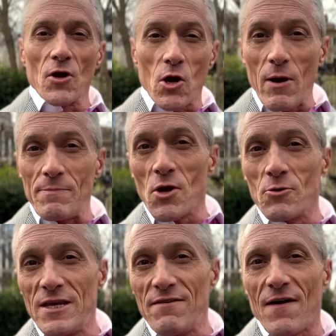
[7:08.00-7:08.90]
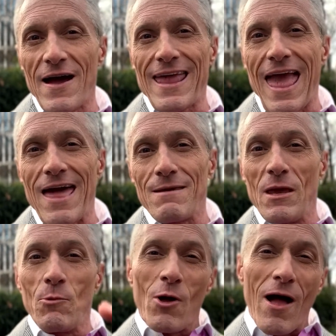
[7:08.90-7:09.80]
The Crypto DeFi
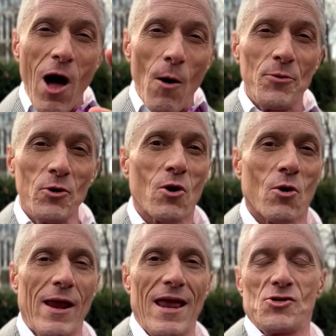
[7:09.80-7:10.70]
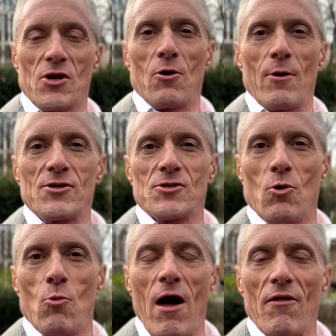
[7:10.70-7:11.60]
Academy will help you create
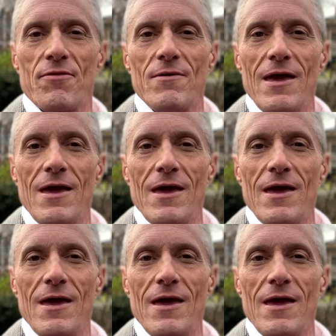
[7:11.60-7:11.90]
generational wealth.